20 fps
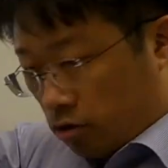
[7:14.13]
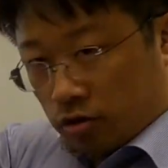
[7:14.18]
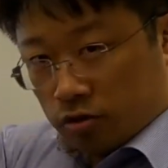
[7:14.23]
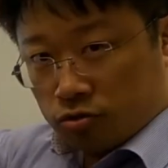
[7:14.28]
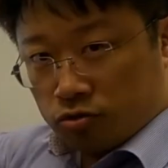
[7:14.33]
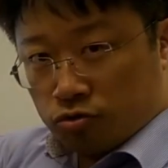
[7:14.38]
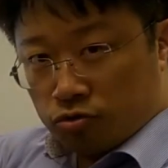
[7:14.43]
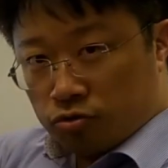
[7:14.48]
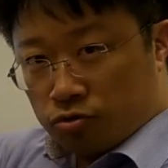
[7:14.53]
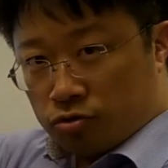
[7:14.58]

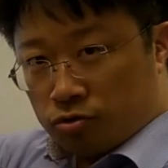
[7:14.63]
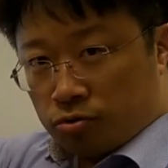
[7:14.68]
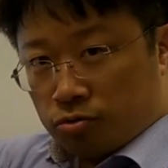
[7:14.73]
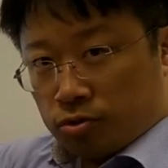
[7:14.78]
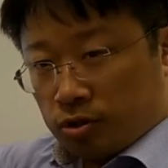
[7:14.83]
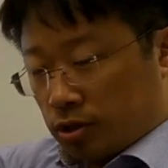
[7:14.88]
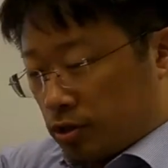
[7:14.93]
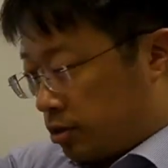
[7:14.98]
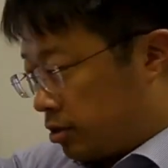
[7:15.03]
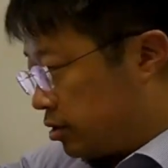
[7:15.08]
through
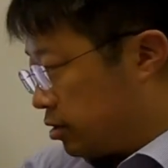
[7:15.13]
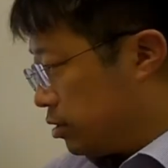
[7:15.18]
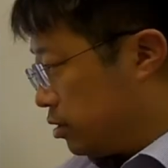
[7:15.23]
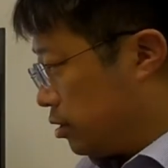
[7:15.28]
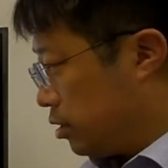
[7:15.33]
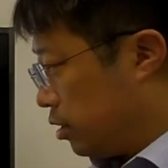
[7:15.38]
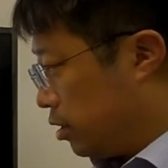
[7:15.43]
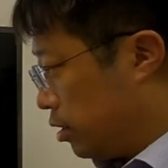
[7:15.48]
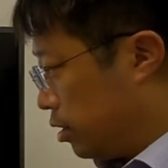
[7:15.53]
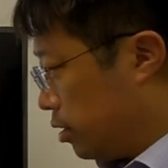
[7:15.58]
this
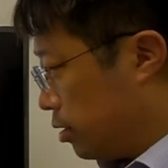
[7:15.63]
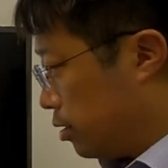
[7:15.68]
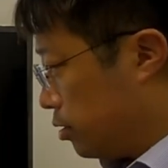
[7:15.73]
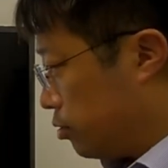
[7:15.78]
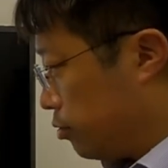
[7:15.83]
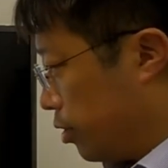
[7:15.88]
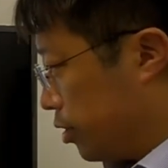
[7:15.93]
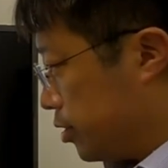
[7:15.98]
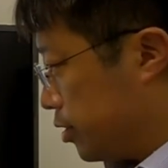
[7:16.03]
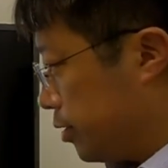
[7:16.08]

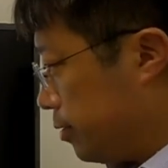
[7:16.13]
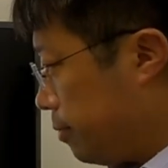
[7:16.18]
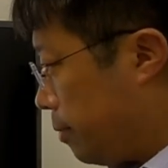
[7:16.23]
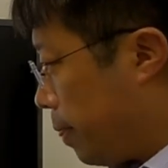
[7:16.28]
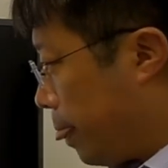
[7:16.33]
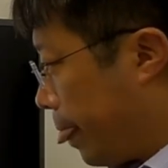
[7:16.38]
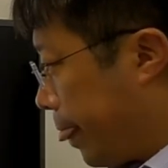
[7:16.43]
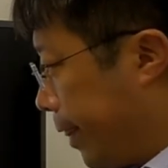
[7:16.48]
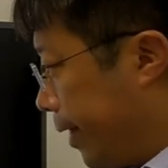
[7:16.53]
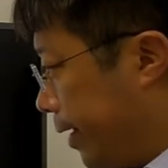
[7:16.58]
resin.
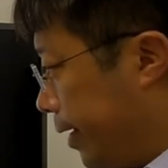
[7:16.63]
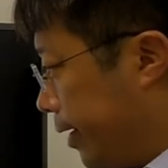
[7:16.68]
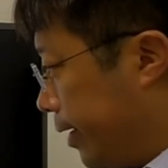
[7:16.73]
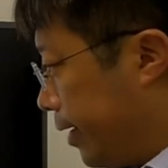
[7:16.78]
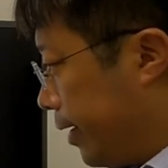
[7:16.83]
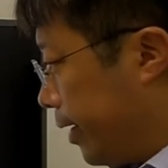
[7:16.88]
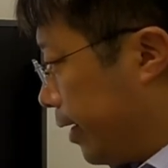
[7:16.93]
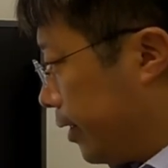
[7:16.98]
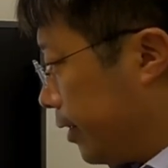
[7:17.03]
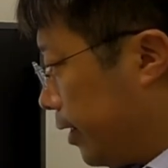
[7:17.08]

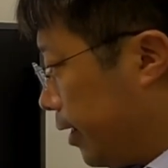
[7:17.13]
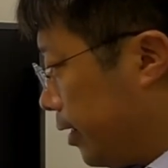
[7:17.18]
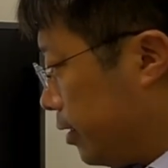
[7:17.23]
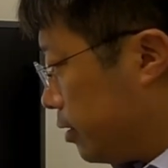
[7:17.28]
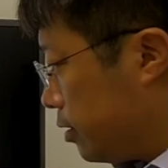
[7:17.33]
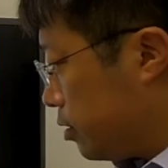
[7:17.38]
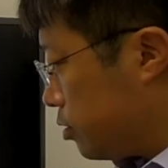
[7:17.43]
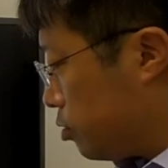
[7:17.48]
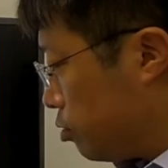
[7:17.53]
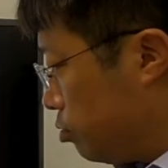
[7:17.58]
And
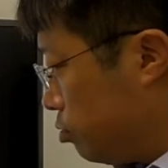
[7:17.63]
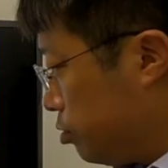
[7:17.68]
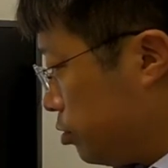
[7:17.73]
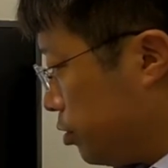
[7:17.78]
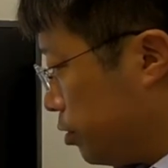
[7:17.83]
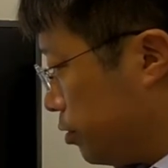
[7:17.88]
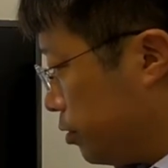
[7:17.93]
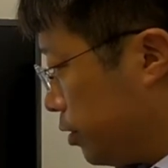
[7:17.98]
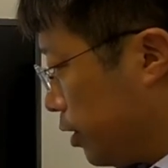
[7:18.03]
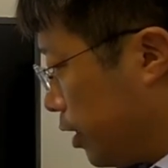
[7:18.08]
then the
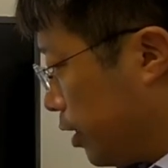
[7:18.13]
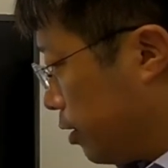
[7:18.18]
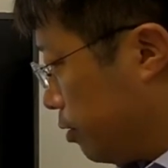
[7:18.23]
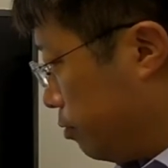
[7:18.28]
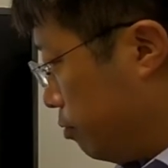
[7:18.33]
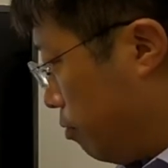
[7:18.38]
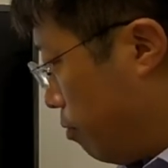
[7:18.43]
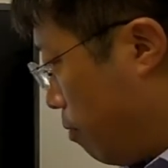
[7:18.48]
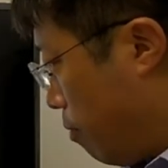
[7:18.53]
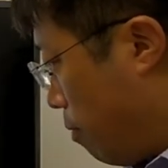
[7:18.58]
solution
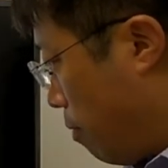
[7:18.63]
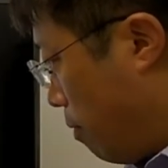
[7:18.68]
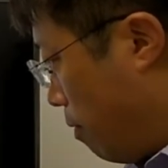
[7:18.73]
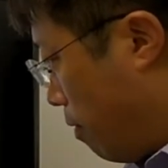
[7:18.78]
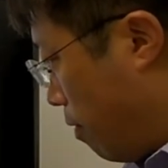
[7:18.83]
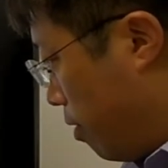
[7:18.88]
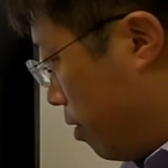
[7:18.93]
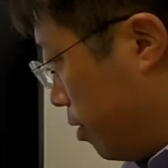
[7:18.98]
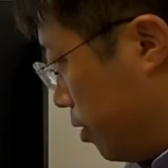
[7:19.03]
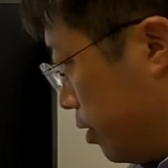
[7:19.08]
now,
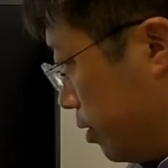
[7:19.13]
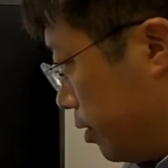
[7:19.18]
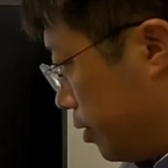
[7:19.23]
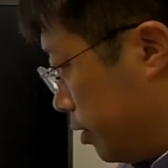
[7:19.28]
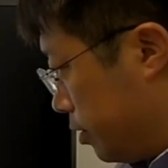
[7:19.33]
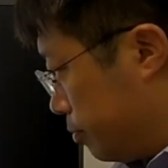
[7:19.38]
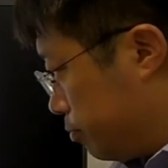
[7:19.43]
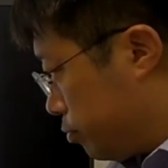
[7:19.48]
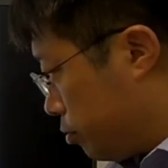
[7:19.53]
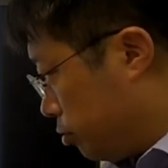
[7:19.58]

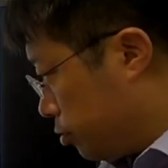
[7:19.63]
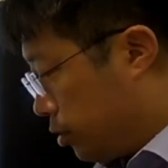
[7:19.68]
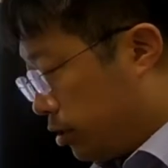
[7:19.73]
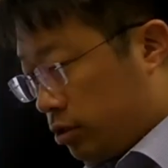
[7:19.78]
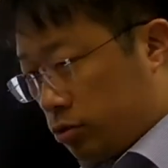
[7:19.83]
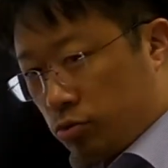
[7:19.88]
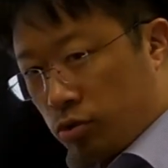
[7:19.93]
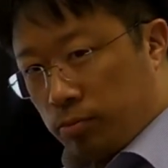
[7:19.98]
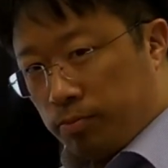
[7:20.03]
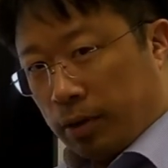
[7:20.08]

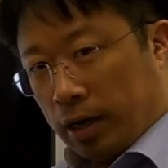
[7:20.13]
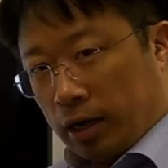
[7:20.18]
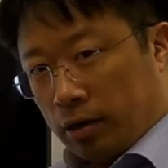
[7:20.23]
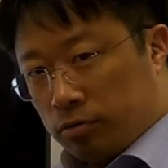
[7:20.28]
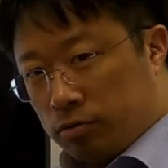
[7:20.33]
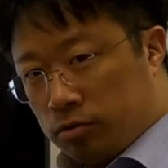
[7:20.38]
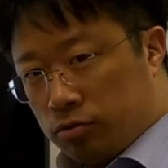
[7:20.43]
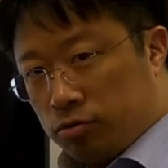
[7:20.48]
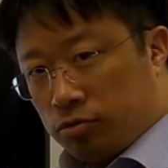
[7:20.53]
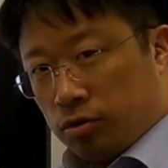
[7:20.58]
proteins will
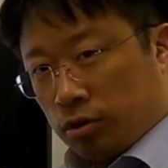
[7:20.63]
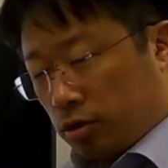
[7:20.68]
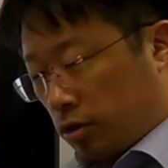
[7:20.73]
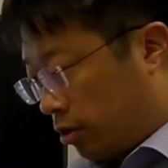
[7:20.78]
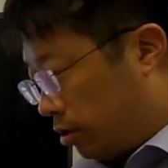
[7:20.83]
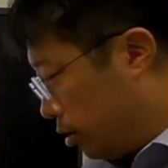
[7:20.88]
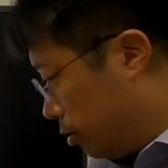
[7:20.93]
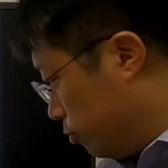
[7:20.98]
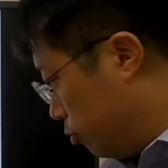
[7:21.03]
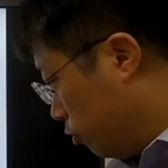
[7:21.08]
bound to the
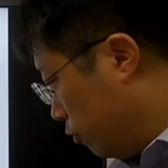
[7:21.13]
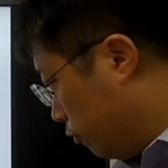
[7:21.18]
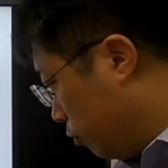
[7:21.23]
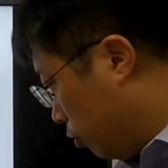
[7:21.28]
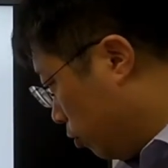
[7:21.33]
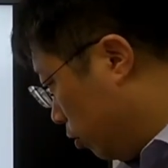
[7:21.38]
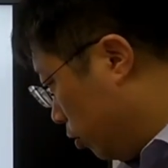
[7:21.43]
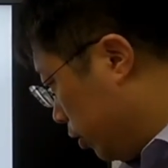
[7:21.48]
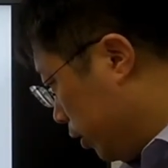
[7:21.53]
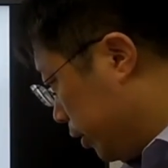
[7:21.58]
column
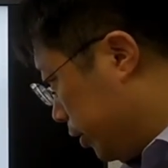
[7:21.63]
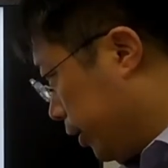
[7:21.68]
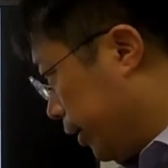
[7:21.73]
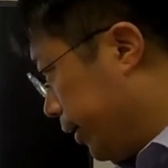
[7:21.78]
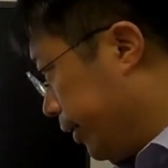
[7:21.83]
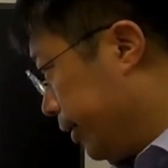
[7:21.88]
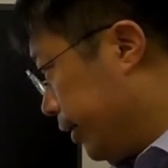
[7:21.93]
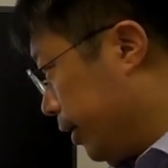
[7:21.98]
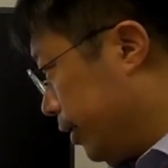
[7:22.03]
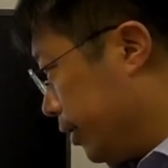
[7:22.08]
overall, and
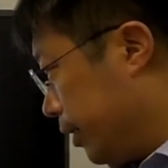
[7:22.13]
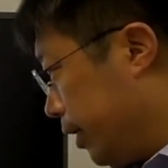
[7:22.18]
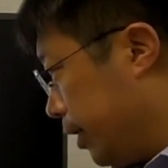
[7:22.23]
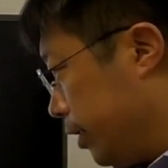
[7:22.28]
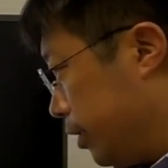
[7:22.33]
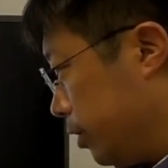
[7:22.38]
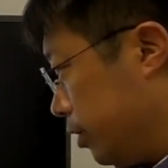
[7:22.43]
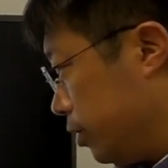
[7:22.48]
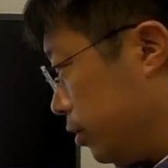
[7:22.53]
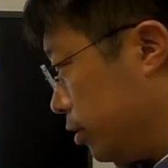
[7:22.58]

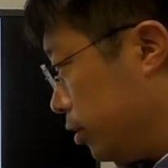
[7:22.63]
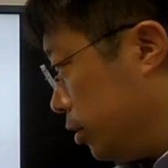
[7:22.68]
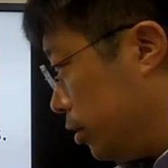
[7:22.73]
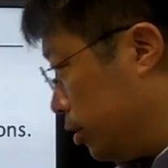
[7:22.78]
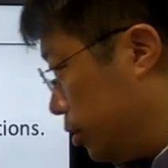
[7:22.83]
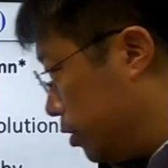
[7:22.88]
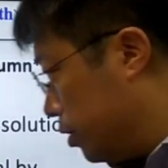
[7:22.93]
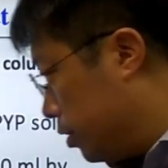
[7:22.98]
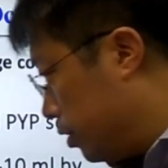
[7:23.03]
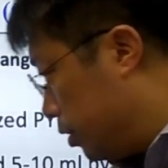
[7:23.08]
then
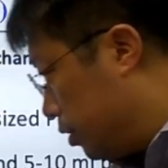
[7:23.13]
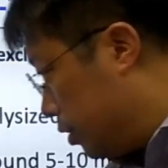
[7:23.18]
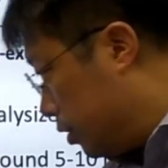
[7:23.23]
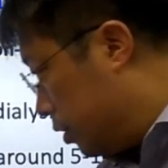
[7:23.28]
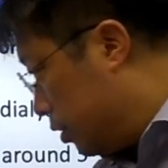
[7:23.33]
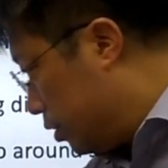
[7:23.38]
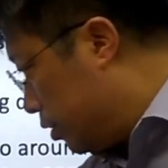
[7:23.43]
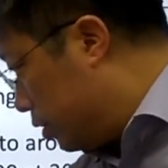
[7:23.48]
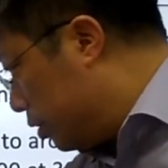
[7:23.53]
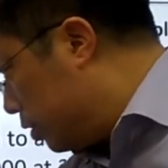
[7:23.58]

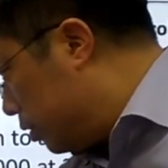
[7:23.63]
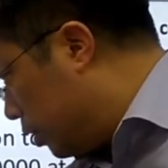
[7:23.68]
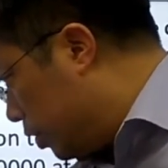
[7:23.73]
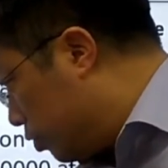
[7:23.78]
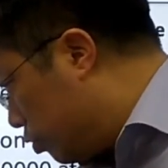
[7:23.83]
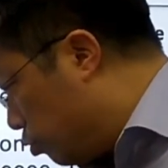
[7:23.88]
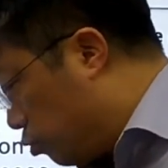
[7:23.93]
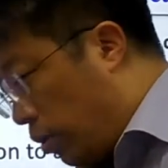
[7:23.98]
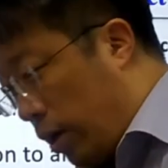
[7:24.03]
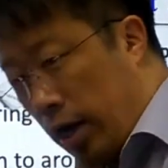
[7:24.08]

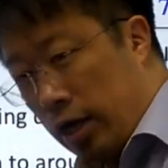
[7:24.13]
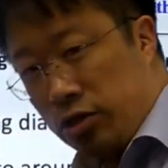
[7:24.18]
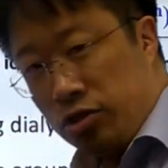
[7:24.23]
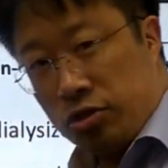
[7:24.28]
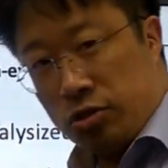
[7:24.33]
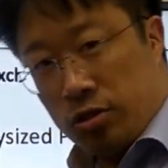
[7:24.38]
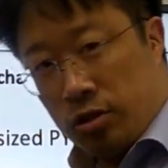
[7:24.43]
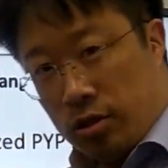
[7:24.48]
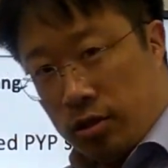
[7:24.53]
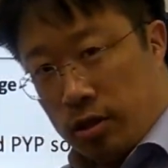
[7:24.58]
you
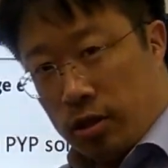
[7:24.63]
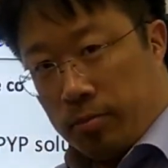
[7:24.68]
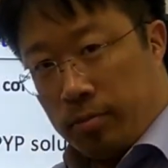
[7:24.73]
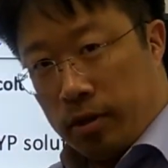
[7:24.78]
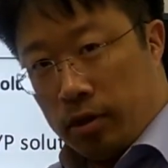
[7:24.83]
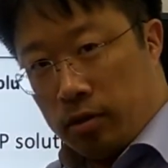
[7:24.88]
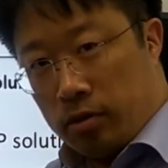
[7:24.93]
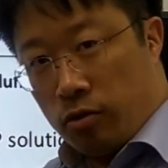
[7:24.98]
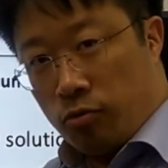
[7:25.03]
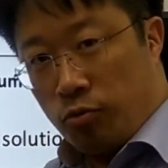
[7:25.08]
wash a little
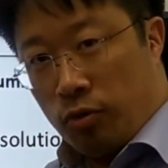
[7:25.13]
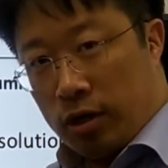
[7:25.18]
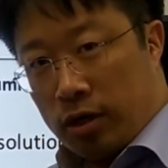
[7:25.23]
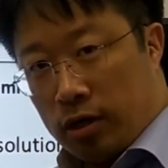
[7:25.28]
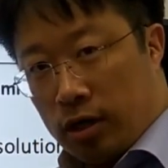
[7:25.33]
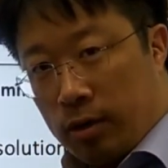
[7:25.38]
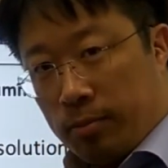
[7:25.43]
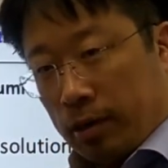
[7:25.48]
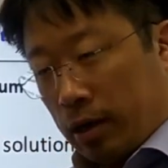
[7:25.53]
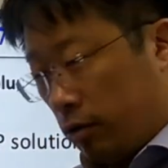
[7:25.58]
bit, a
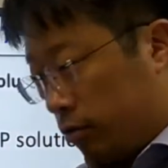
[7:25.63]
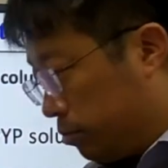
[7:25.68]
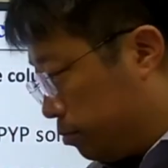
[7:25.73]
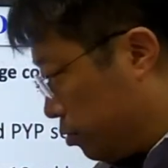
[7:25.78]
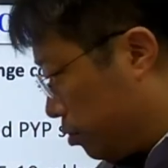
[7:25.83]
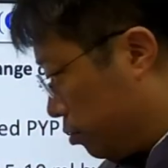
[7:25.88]
weakly bound